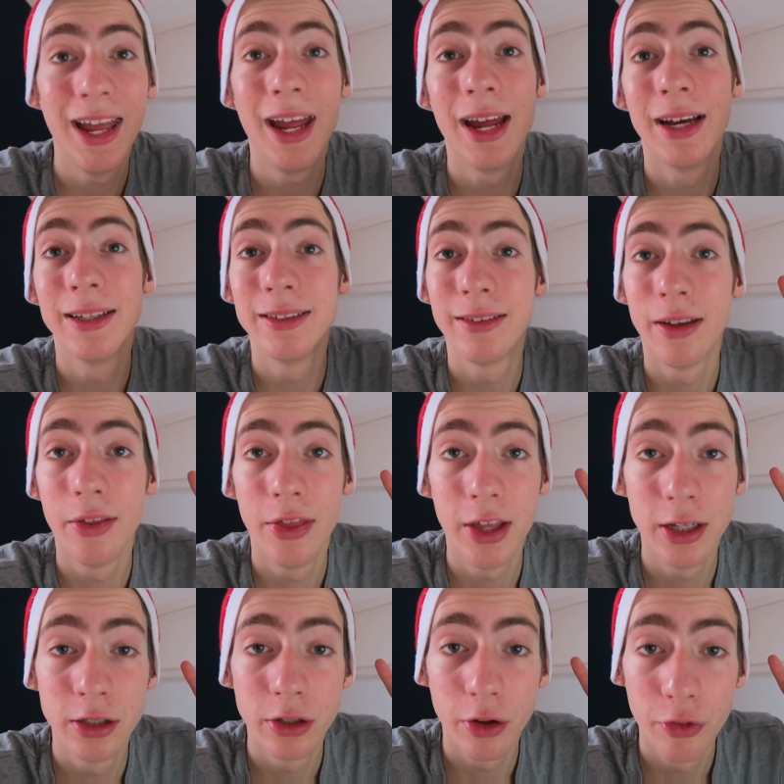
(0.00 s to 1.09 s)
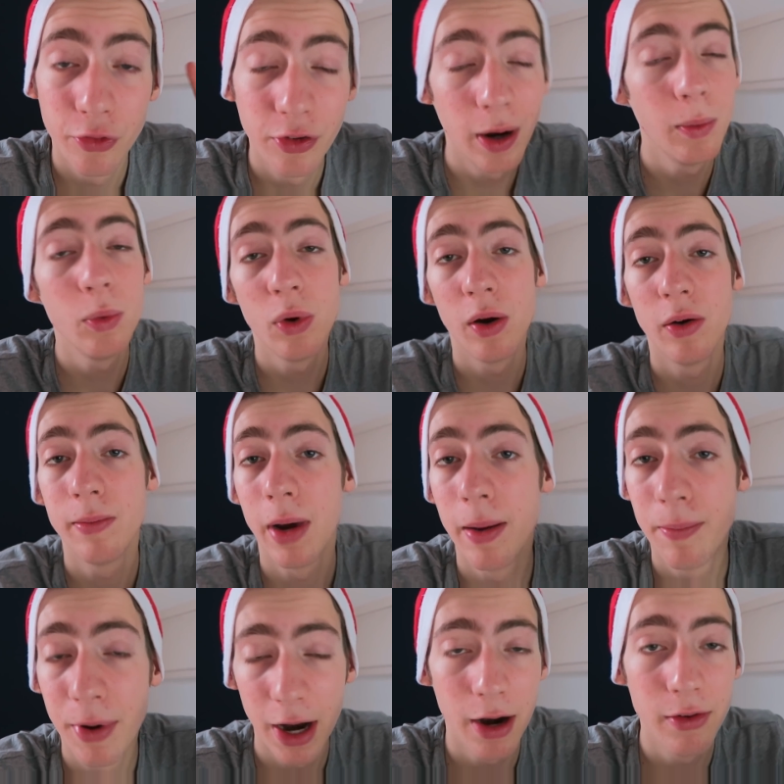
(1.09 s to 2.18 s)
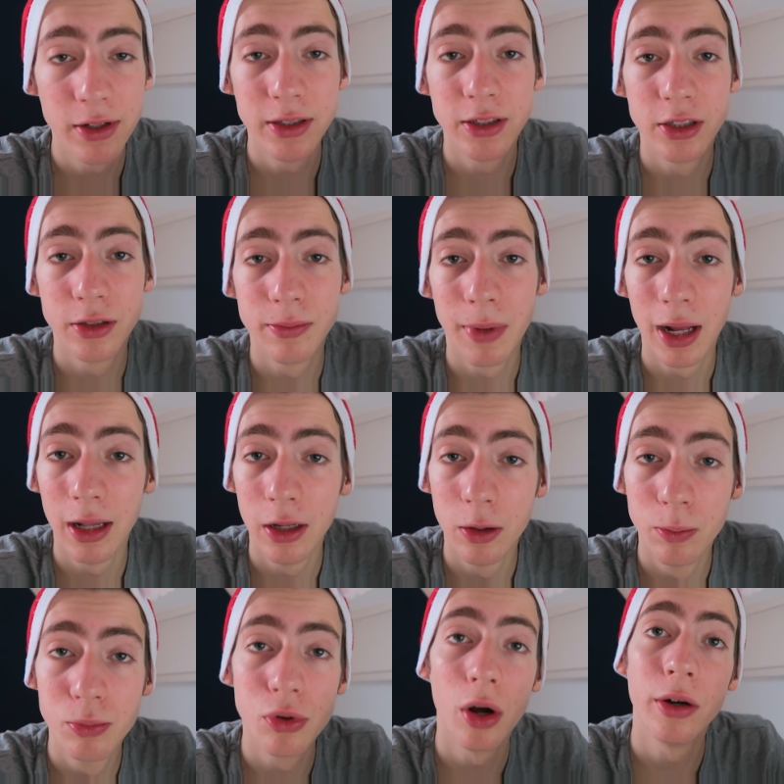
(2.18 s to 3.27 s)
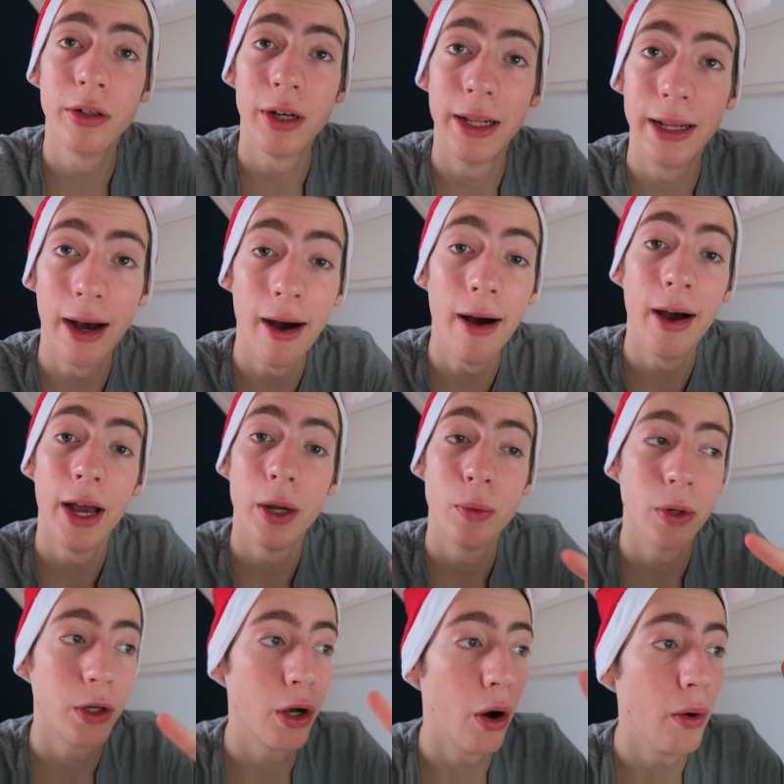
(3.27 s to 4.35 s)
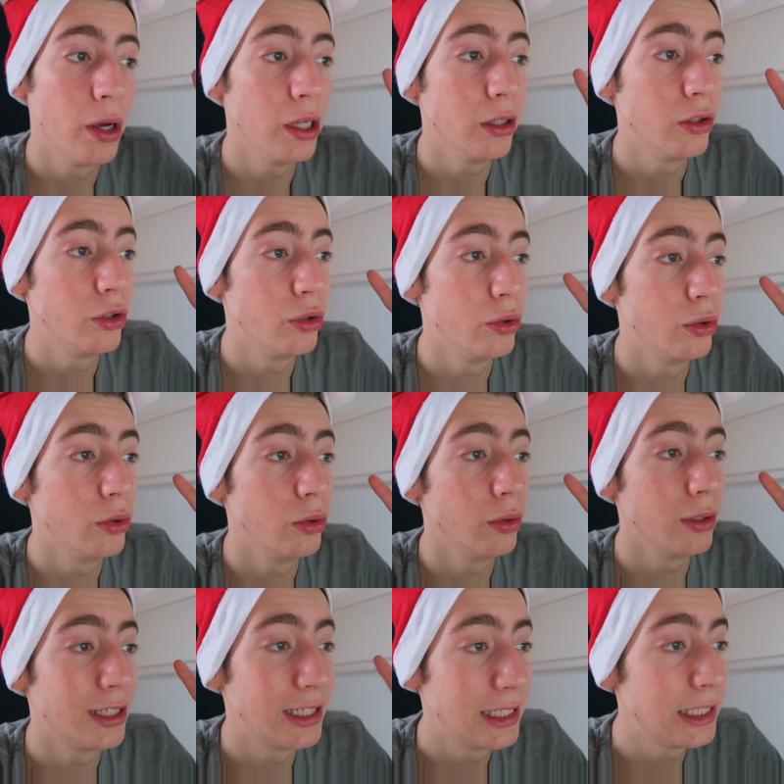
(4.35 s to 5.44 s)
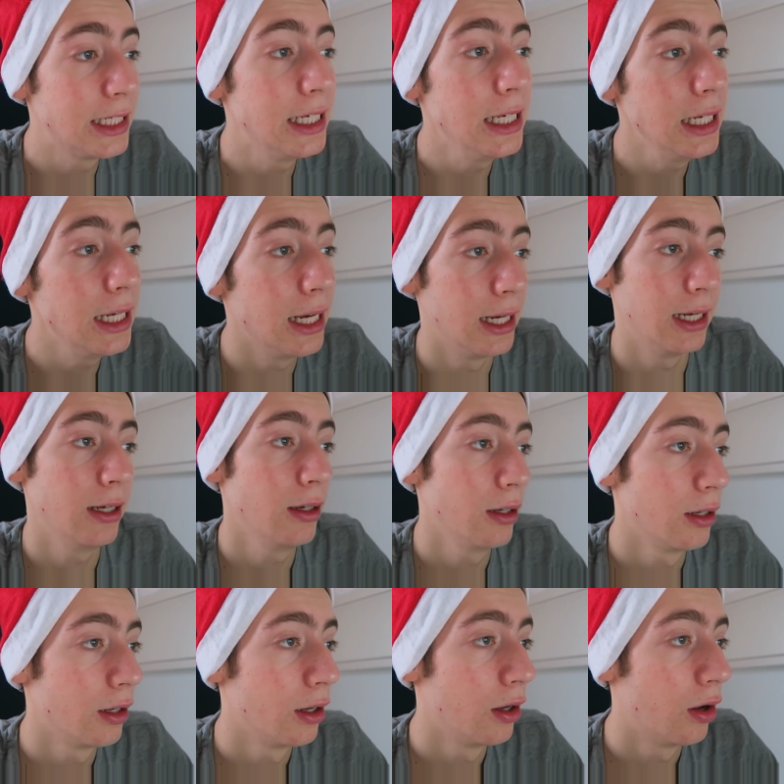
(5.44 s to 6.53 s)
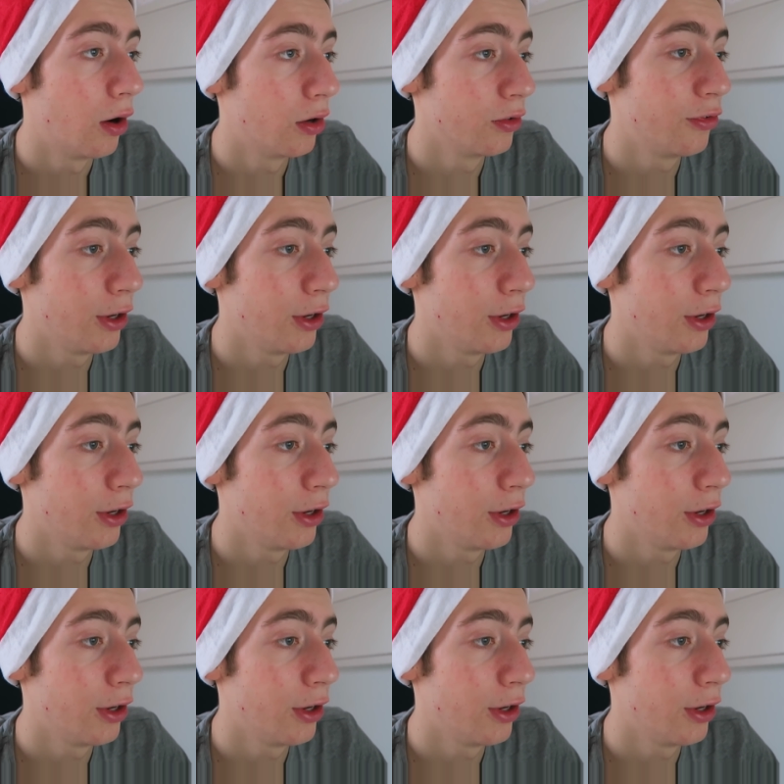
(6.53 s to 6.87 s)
And this February, my parents, my little brother and I were going to skiing on a